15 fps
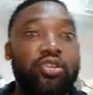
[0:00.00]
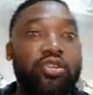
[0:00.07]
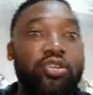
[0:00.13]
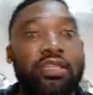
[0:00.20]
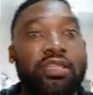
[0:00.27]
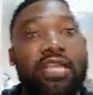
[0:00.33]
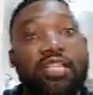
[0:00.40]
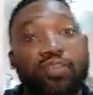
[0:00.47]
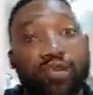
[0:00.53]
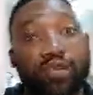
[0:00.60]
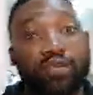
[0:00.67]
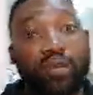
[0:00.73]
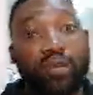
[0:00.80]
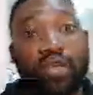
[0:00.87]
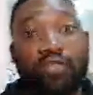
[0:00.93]
So that's
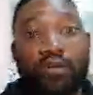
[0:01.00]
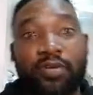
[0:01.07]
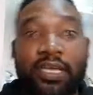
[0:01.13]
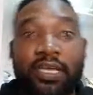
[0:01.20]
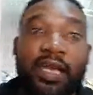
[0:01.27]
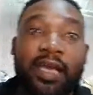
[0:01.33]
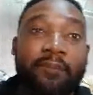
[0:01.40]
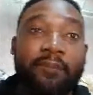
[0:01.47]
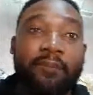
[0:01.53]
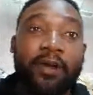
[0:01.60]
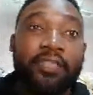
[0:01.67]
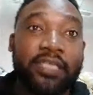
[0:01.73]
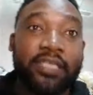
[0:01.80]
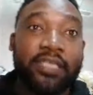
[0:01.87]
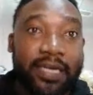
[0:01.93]
what we are talking
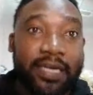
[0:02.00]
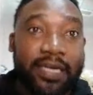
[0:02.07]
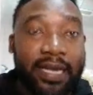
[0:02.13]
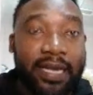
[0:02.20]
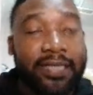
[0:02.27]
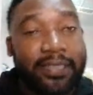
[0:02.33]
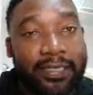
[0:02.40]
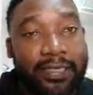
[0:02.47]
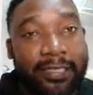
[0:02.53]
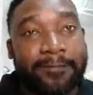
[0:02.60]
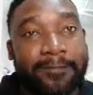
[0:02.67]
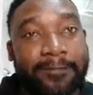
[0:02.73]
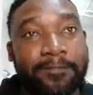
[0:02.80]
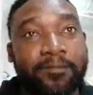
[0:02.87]
about right here.